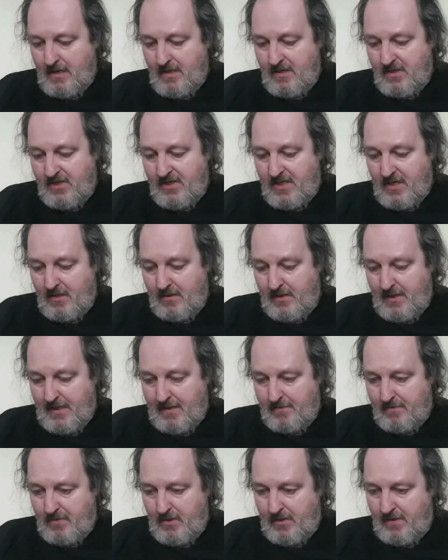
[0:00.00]
So
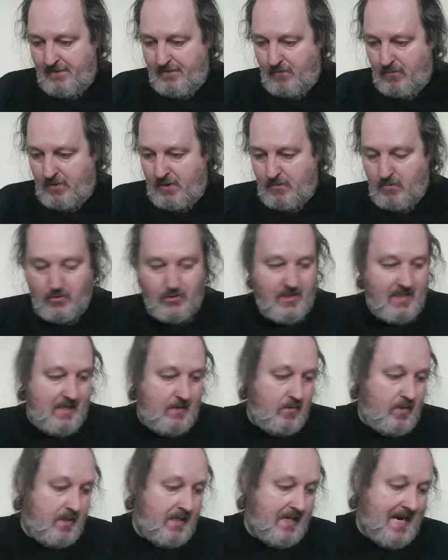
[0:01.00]
yeah, looking forward to watching that
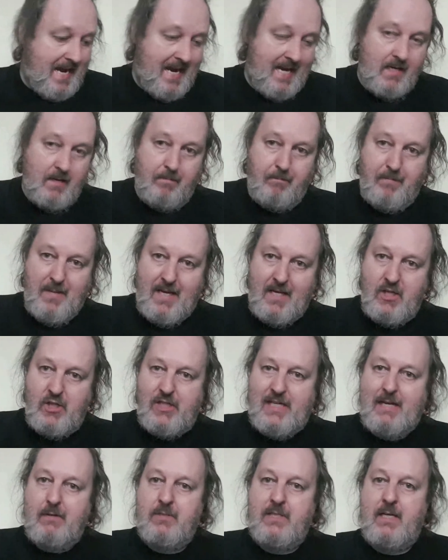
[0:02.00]
one, and a big
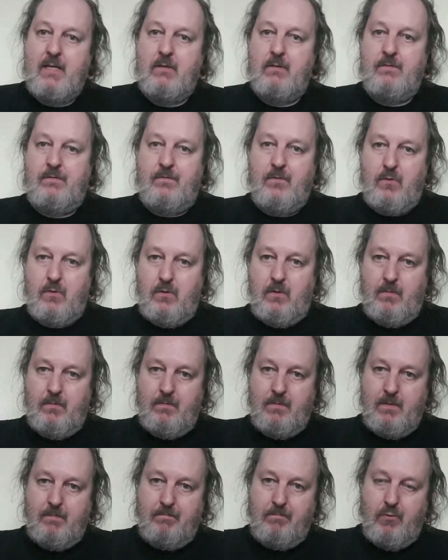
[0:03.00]
shout out for
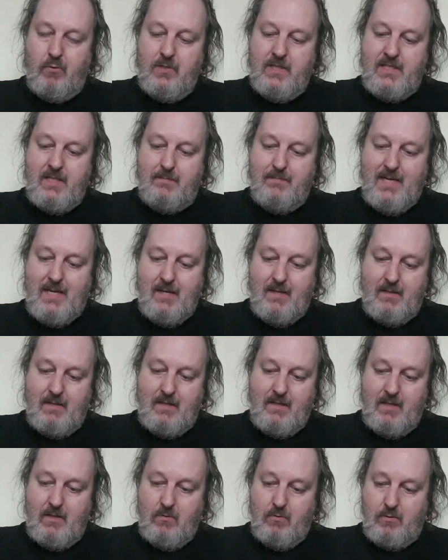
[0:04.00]
pointing me at
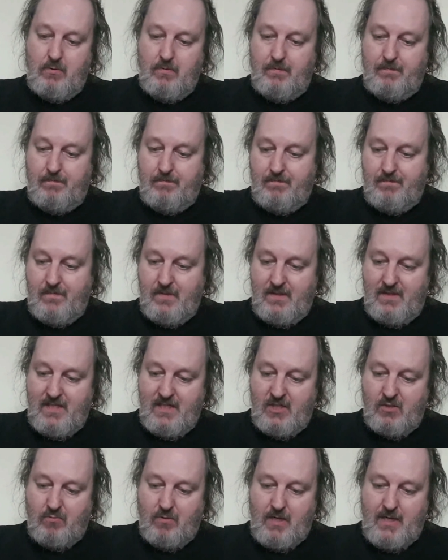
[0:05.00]
the order of
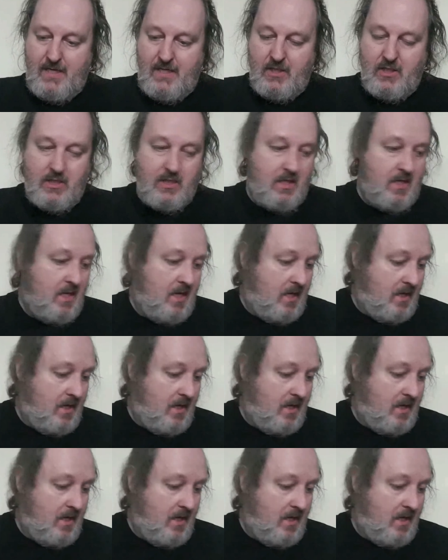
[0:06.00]
this release